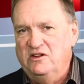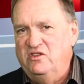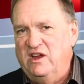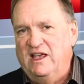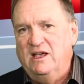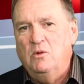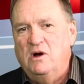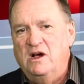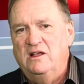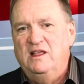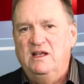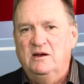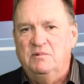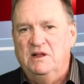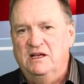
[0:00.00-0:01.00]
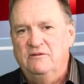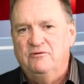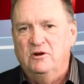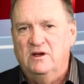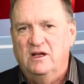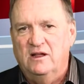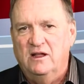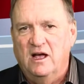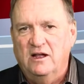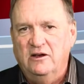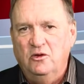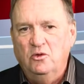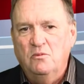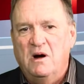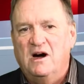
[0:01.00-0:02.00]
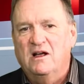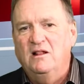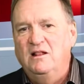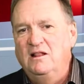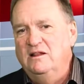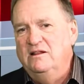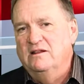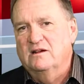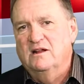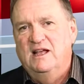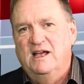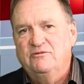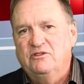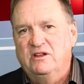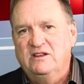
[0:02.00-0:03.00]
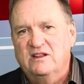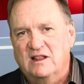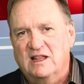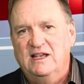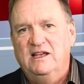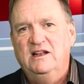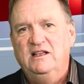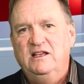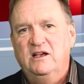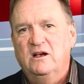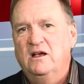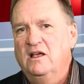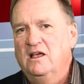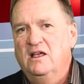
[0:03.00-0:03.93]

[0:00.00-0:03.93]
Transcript: Jaguar, they had a plan for a new model, and they're going to have to delay it a year